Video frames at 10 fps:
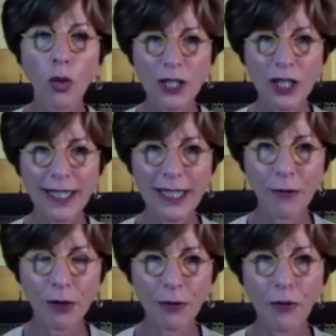which is
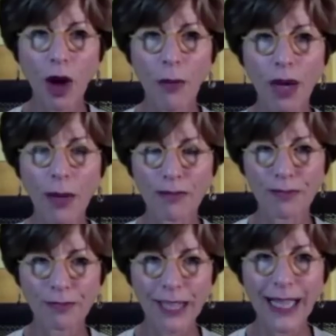different from a
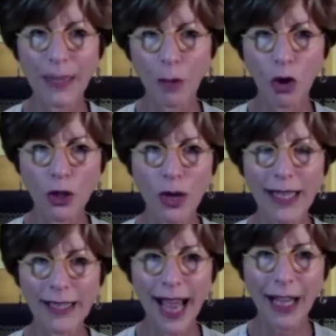more
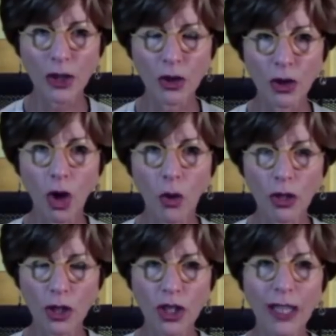transactional
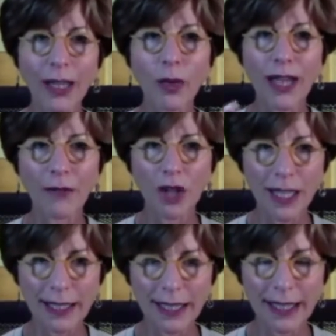coalition, like we have
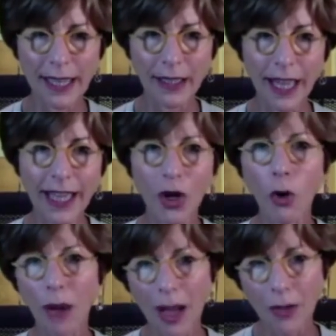Justice LA.
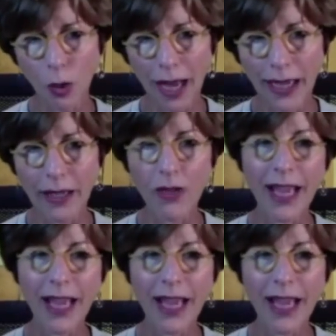Oh, by the way,